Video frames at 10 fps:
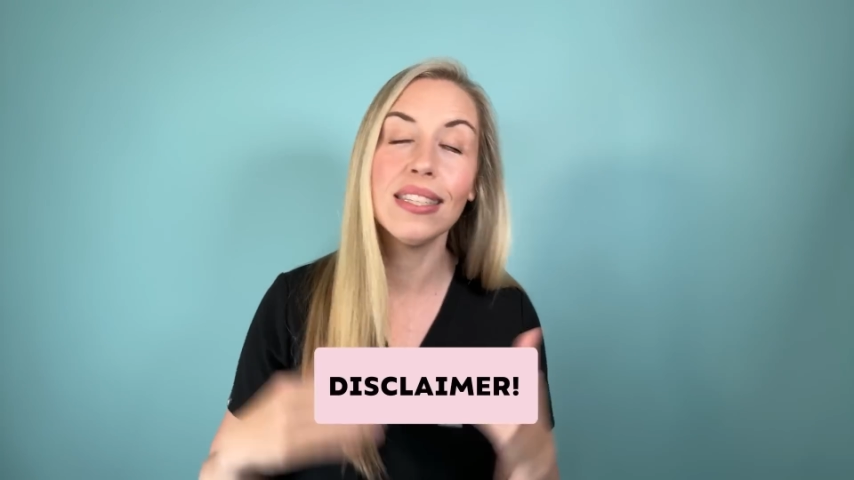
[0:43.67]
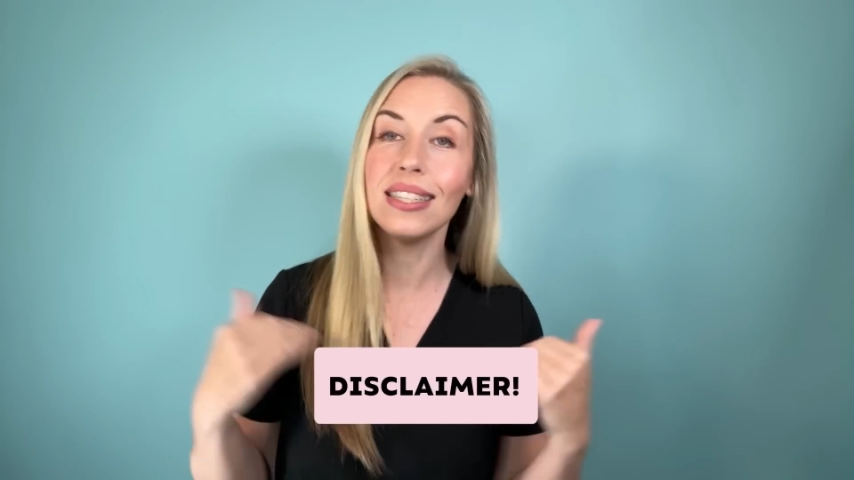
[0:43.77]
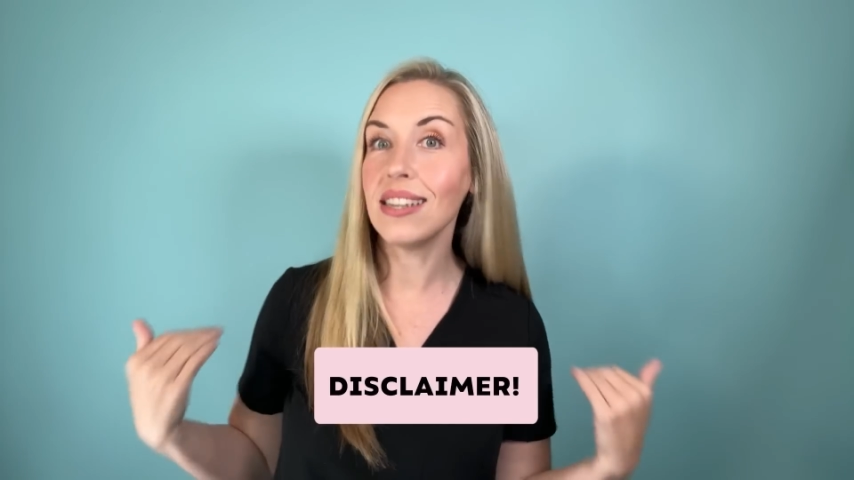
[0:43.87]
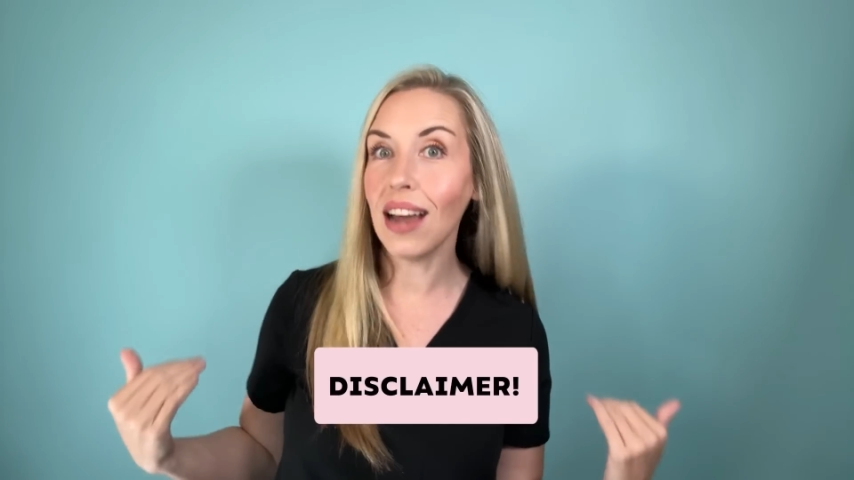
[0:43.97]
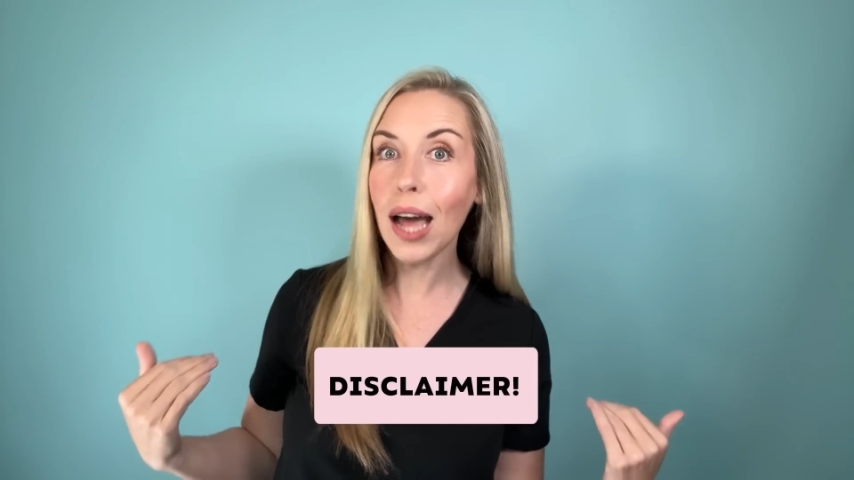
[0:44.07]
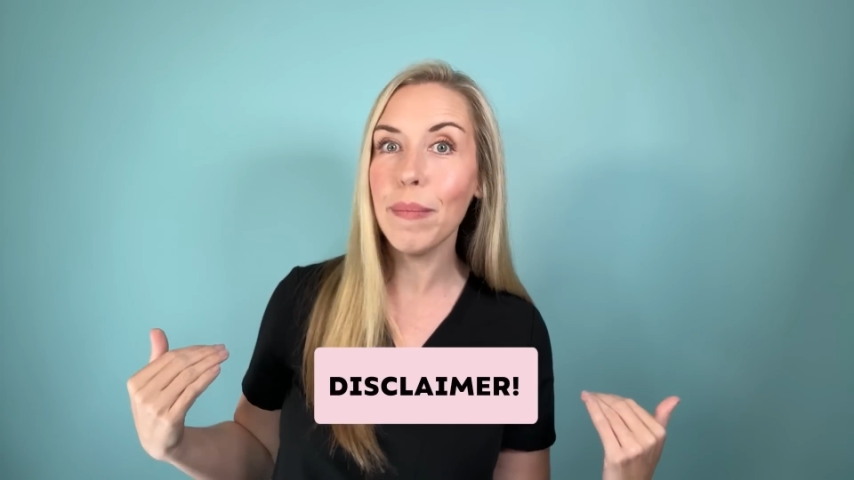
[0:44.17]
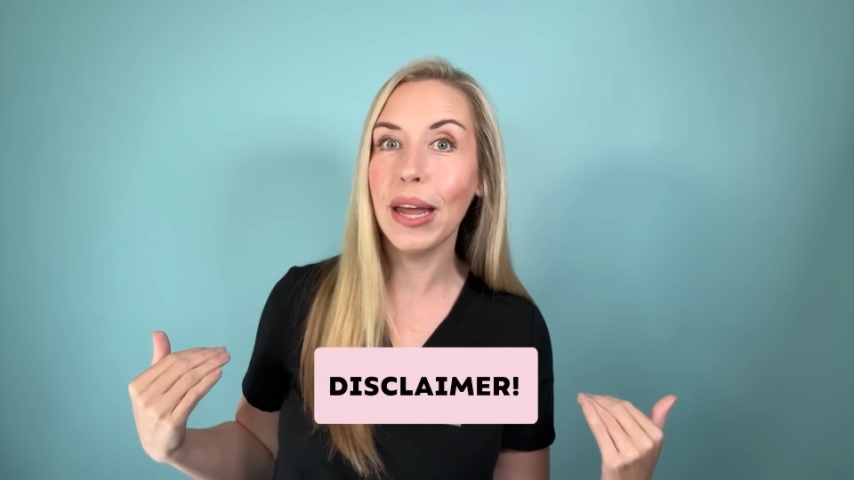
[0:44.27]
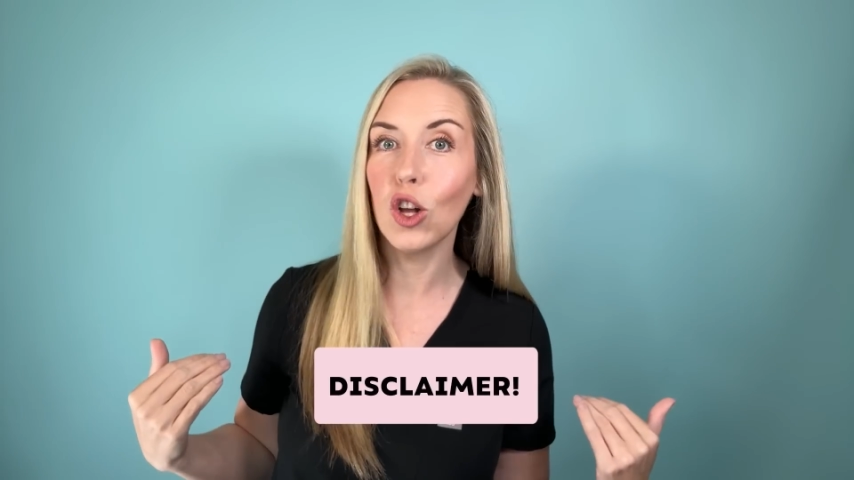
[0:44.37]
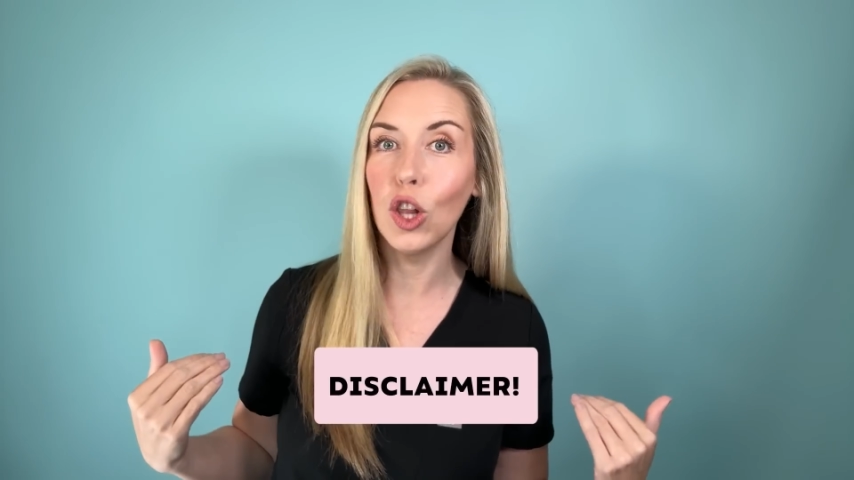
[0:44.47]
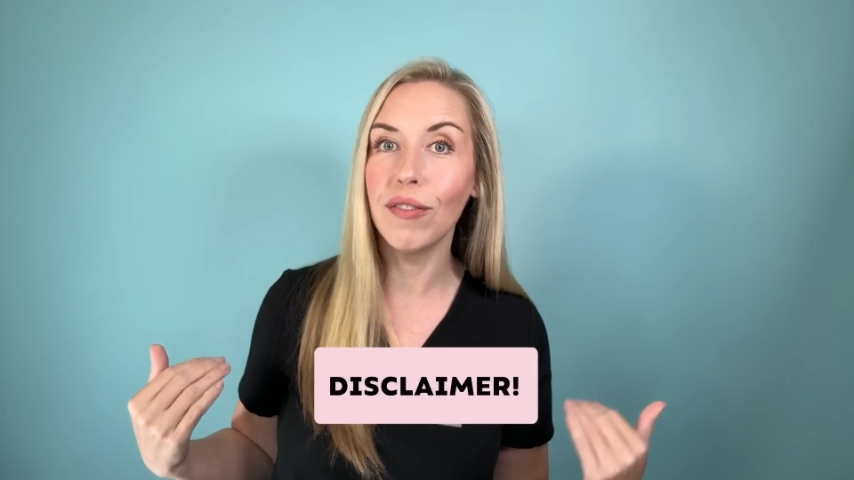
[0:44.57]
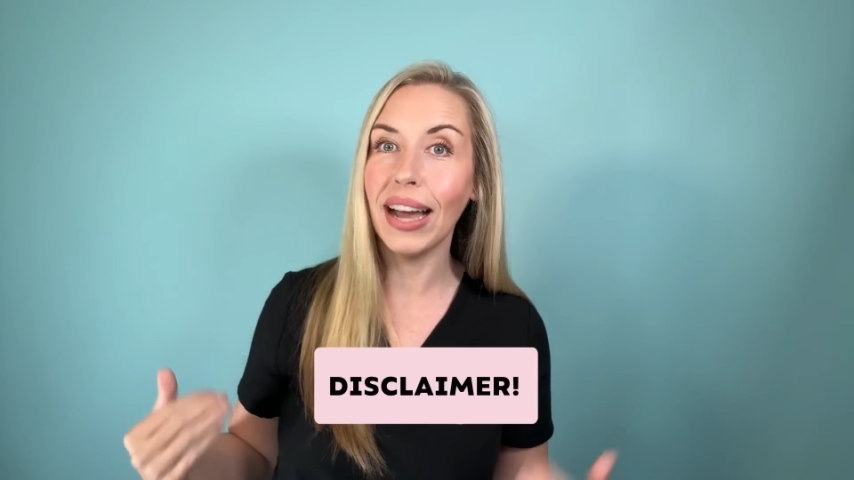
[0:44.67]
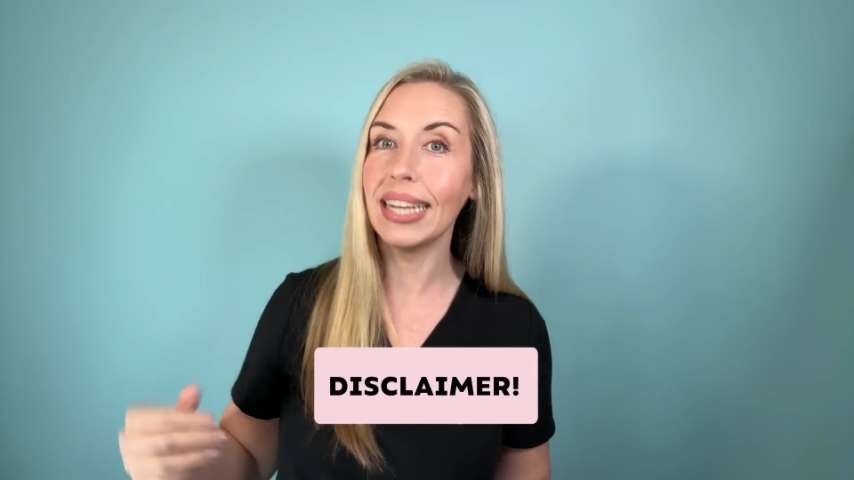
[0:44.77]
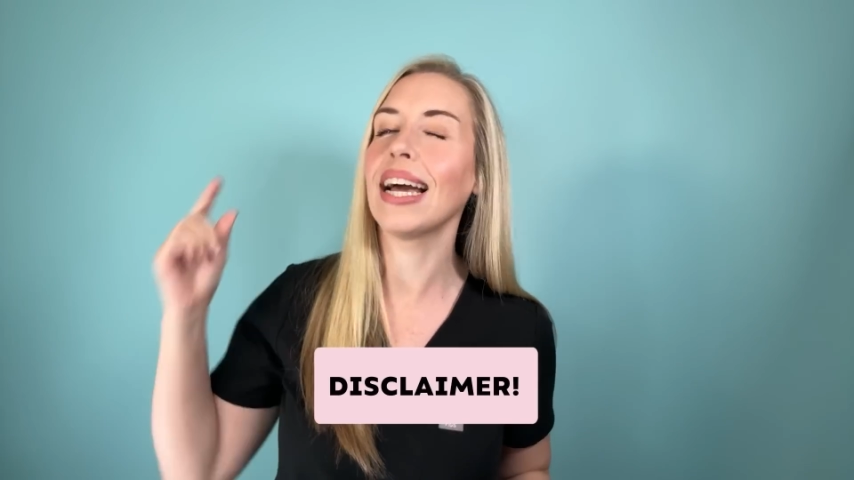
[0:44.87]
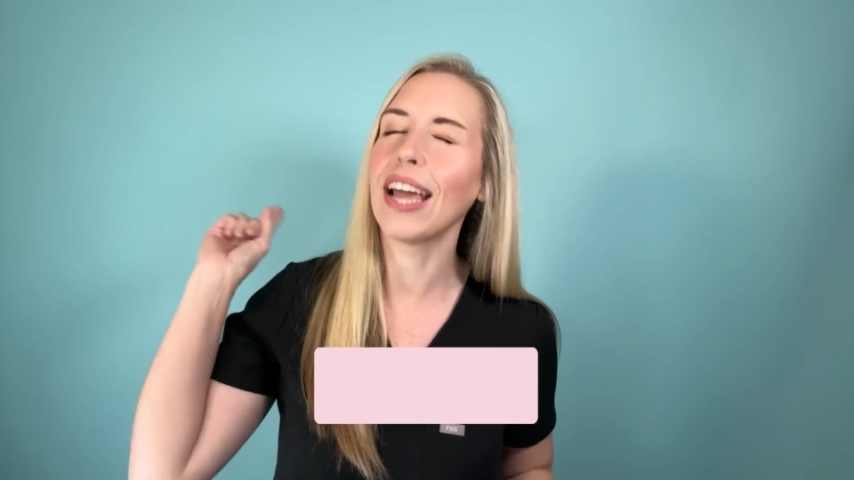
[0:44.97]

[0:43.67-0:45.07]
This is not medical advice.